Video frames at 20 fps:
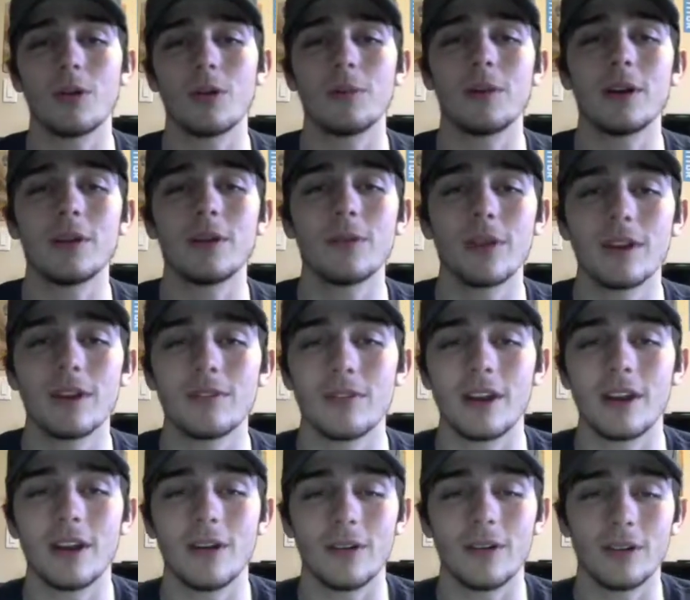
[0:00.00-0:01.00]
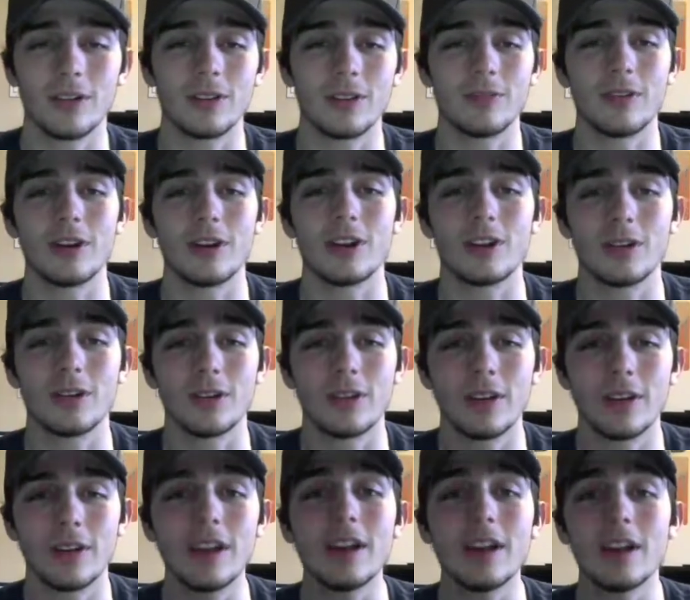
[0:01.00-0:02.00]
here. We're going to find out very
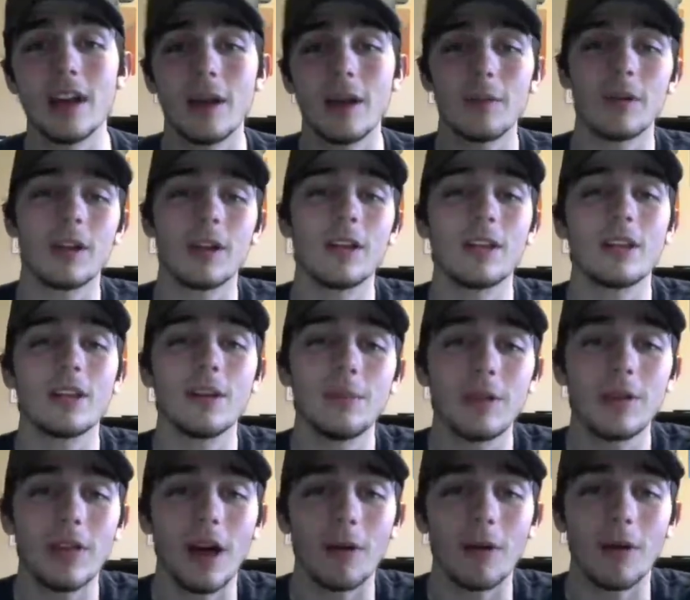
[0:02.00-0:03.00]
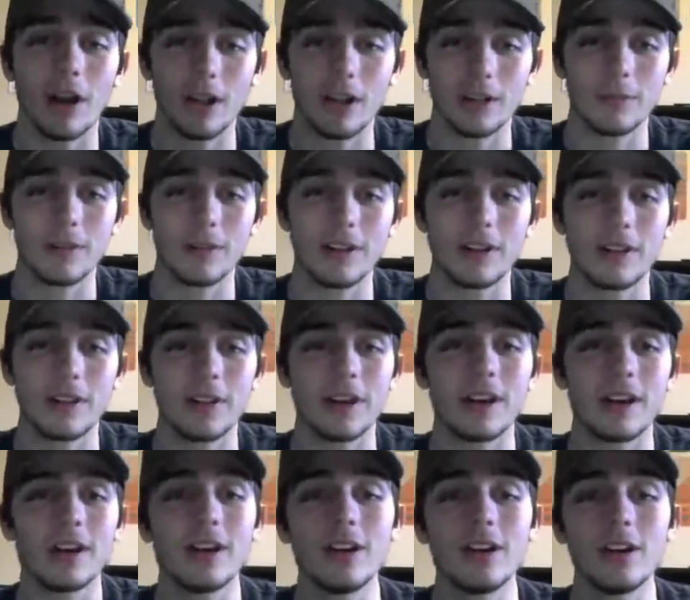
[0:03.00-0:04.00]
shortly. Yeah, it is going to be that washing machine
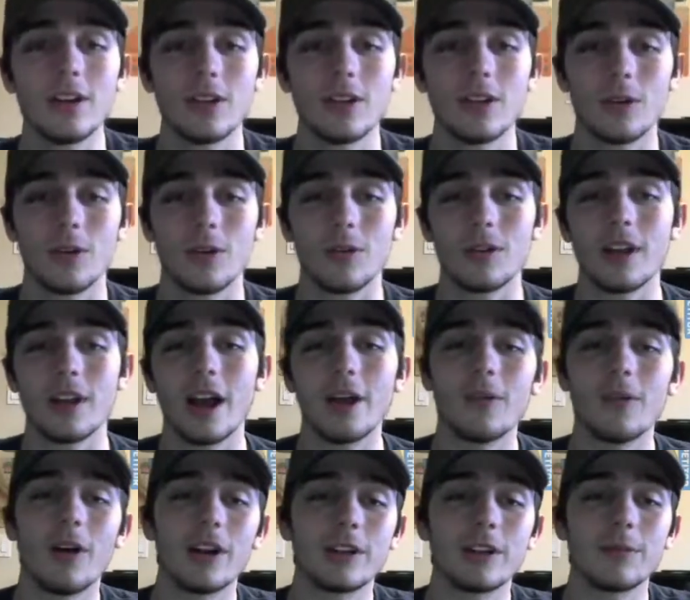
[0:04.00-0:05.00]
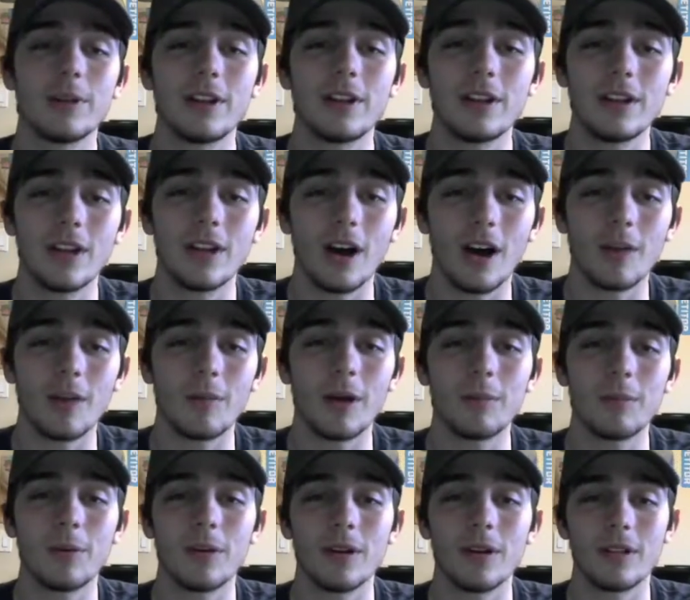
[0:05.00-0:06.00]
there. So giant washing machine on my
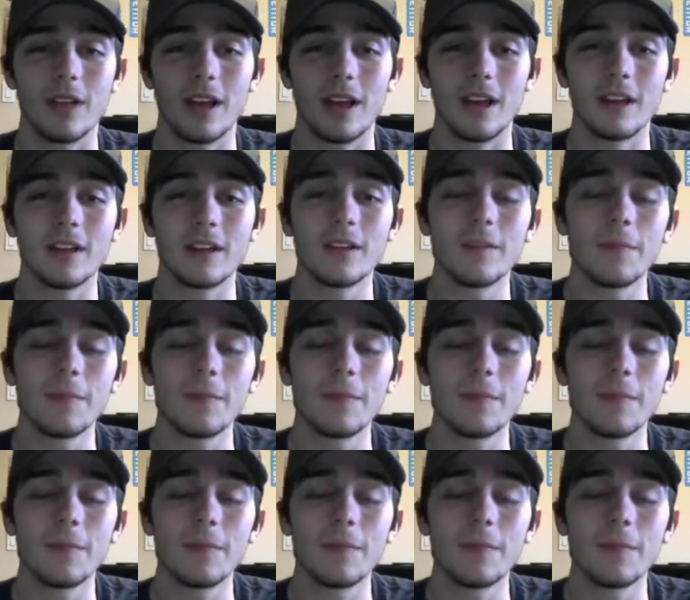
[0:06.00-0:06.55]
opponent's end.